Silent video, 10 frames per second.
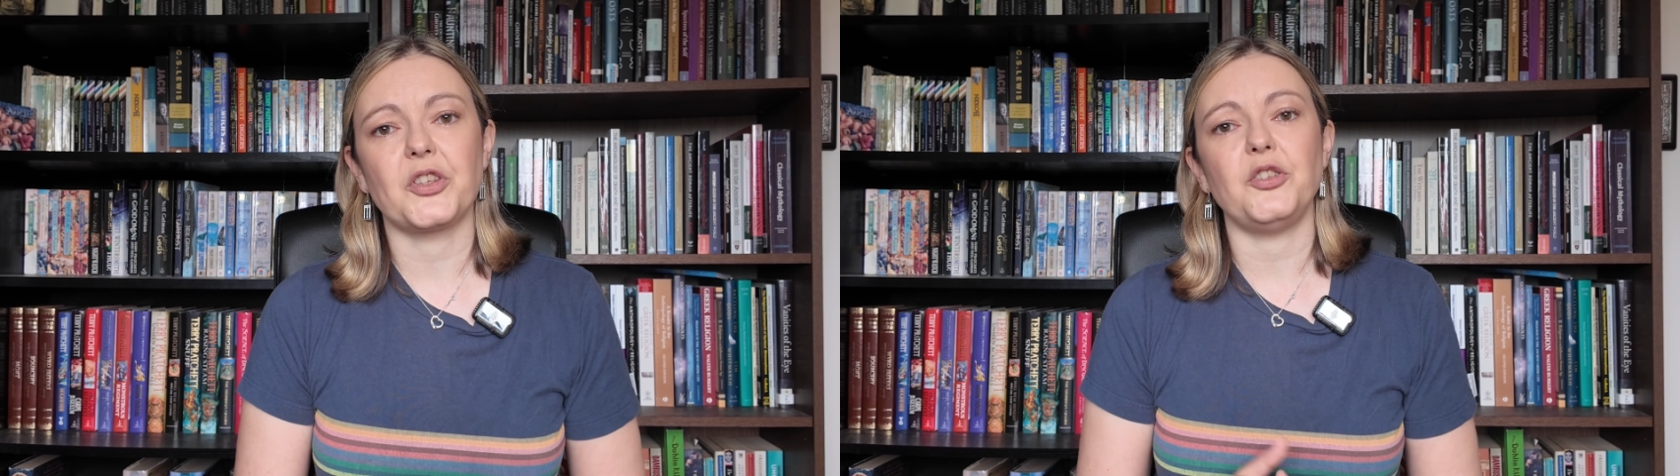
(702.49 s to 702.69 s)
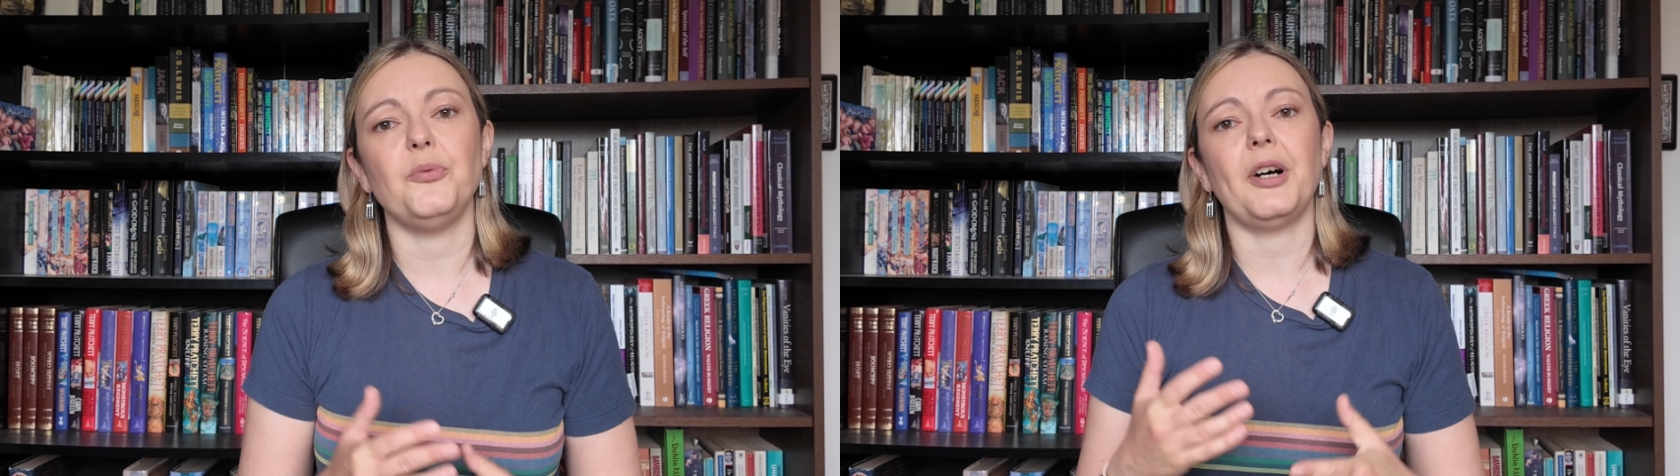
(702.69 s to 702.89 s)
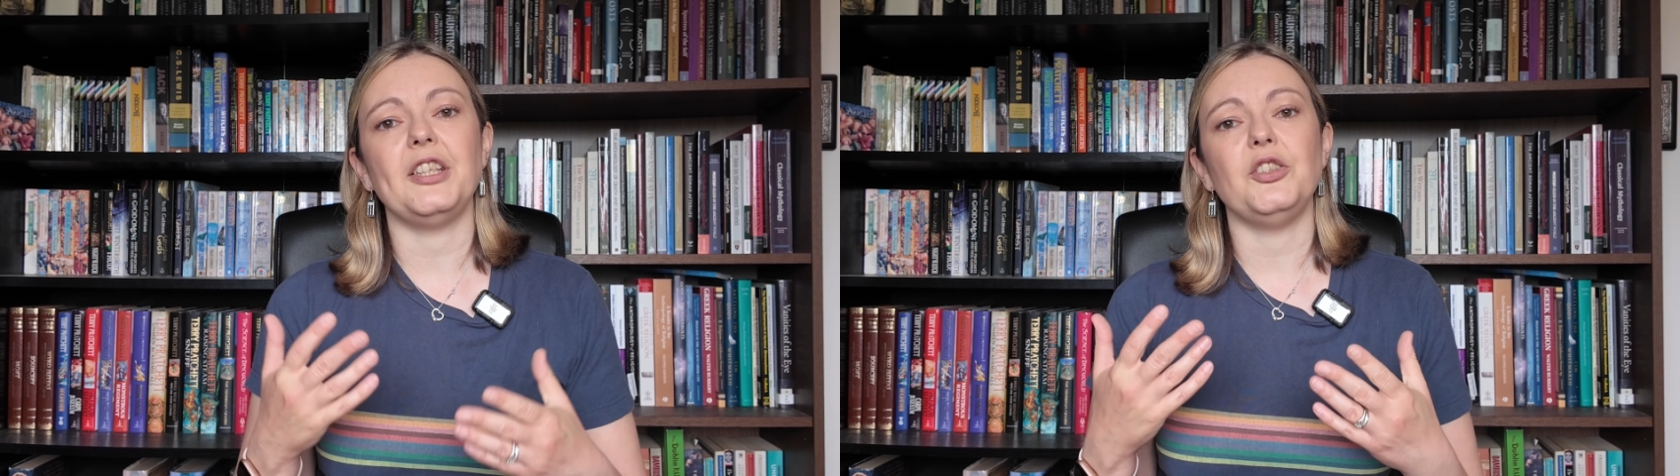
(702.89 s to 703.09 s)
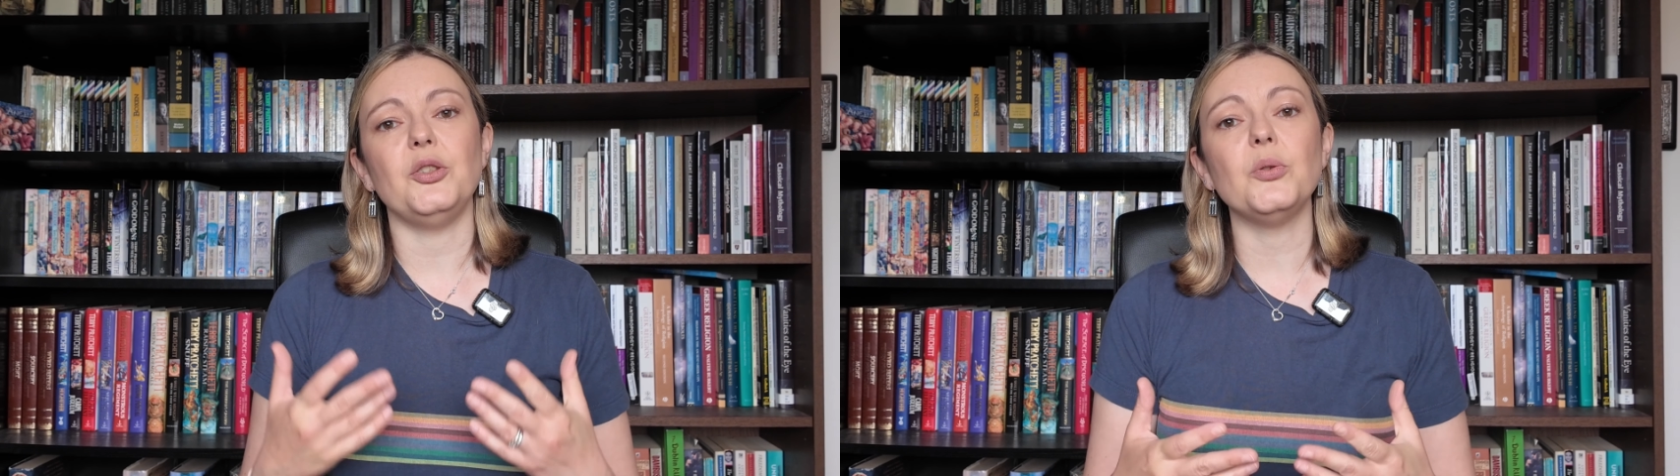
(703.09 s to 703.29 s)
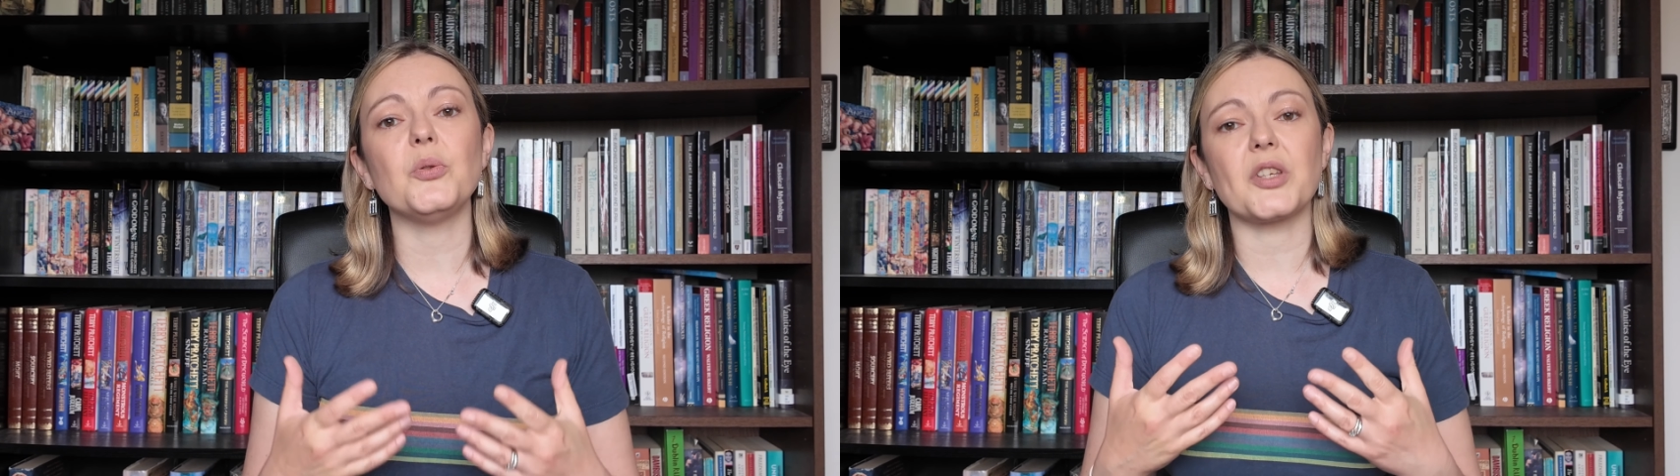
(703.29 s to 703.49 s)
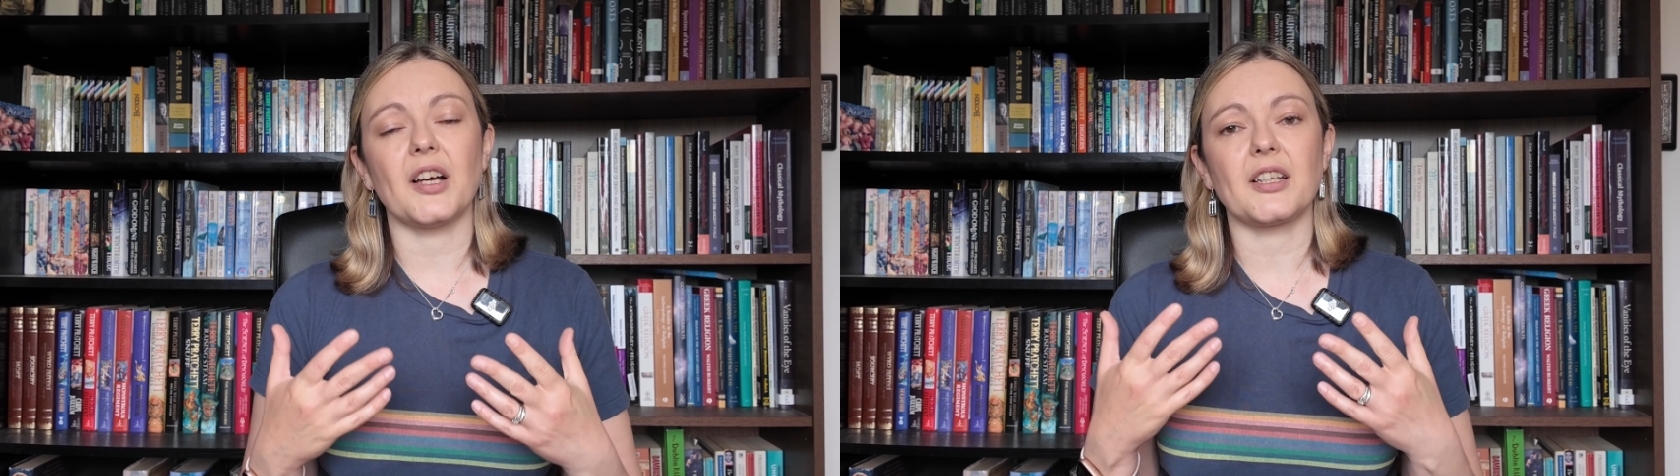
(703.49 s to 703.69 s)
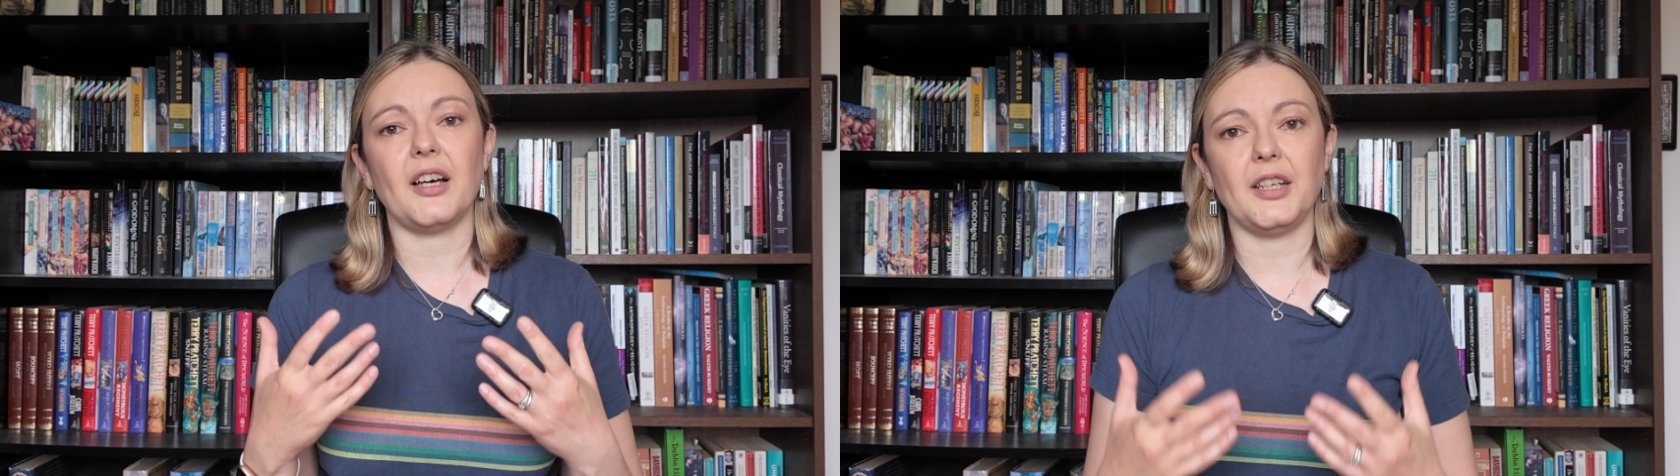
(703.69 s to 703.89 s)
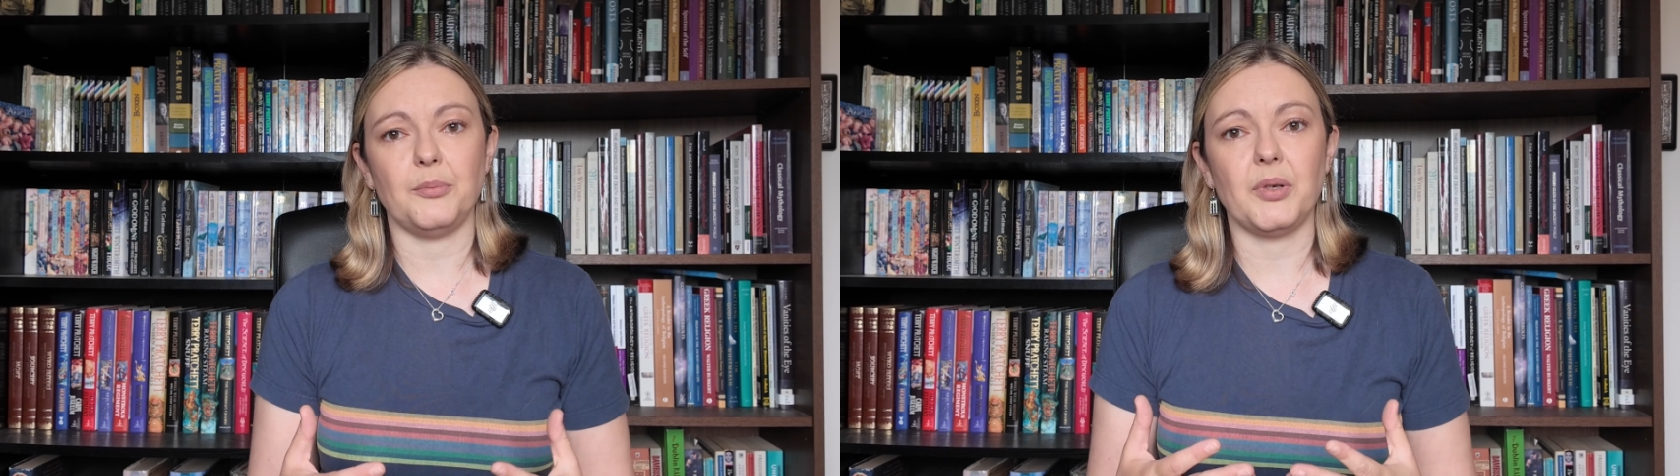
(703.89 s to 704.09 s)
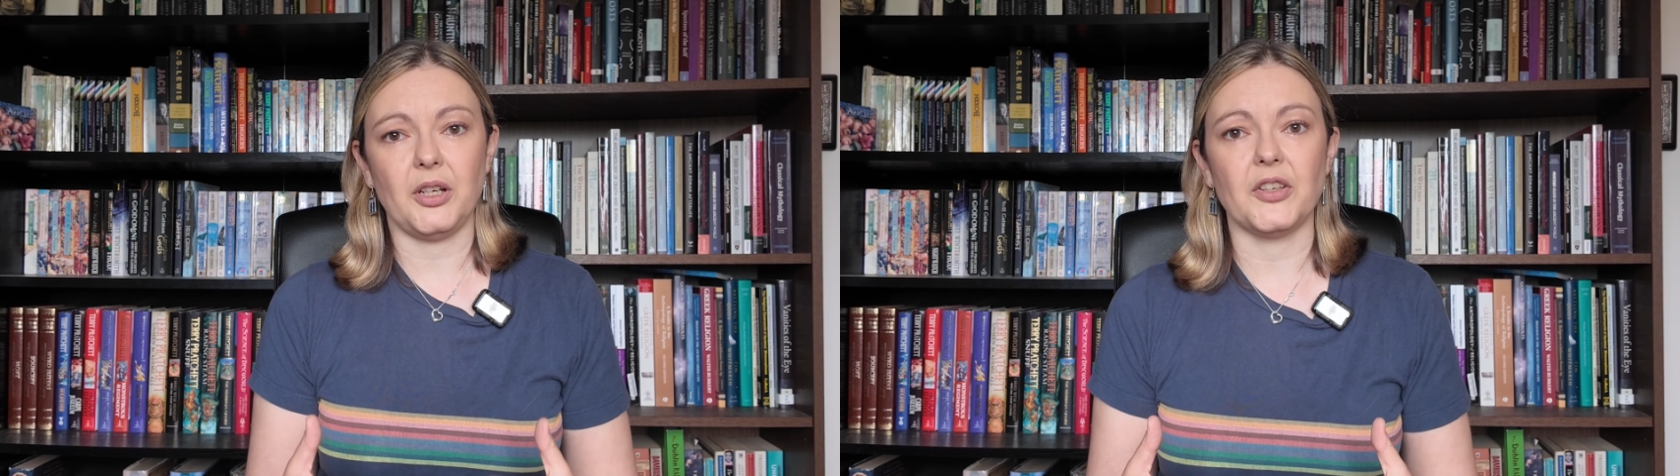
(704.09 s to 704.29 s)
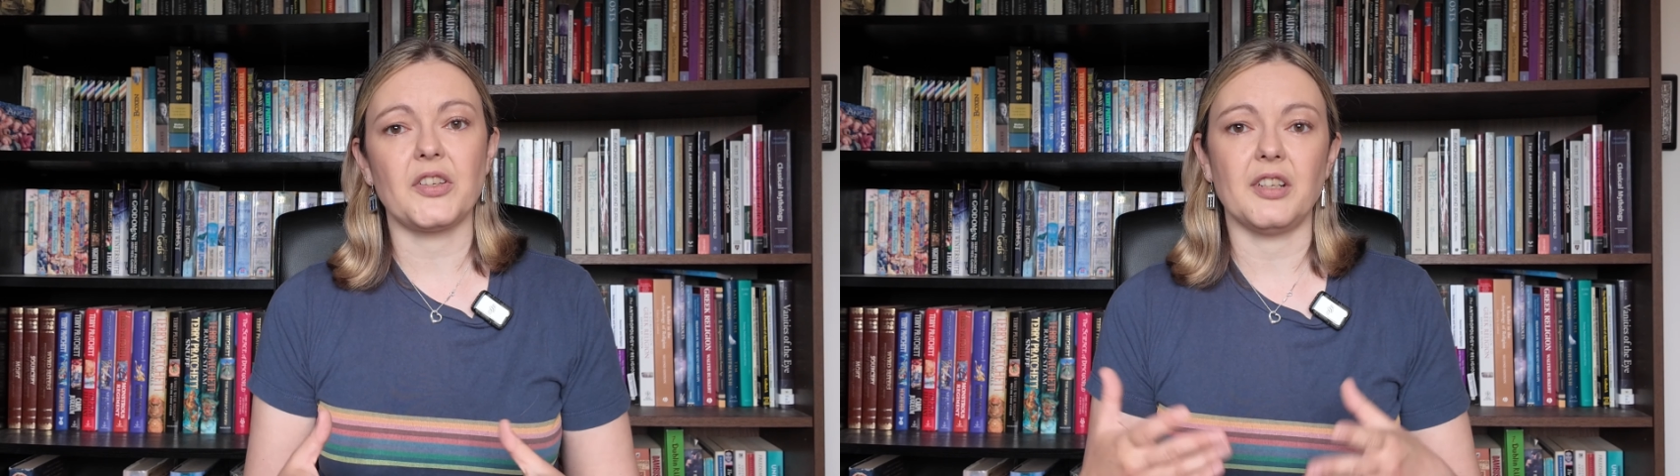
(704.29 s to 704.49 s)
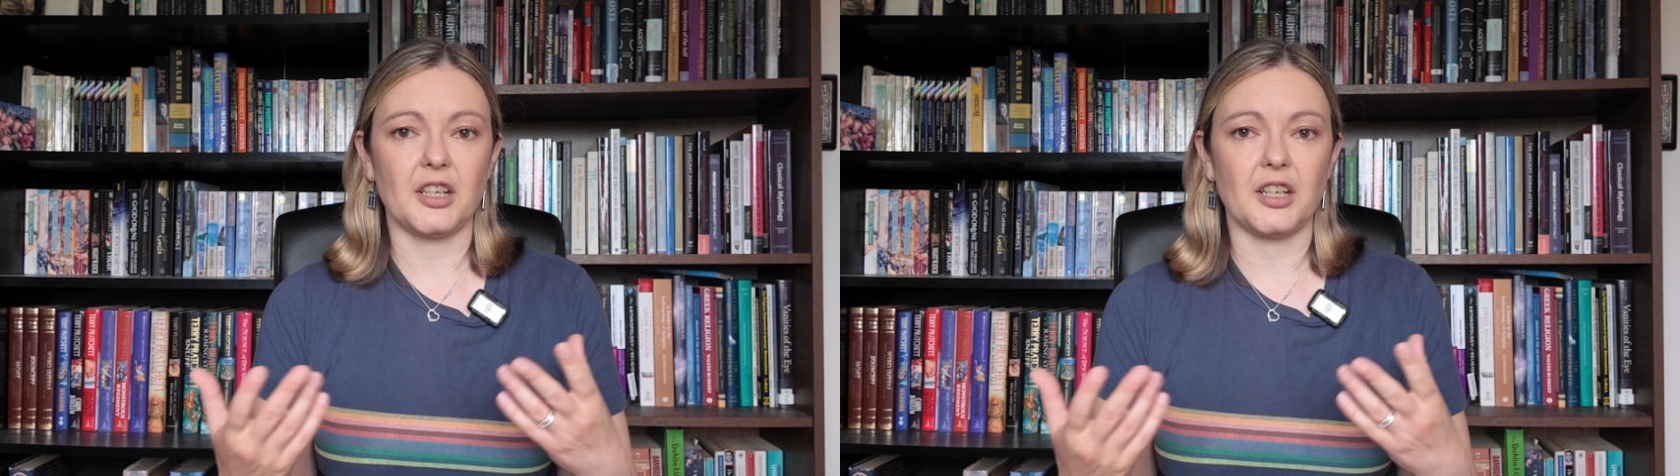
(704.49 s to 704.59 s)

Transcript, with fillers: So you might use a cunning person,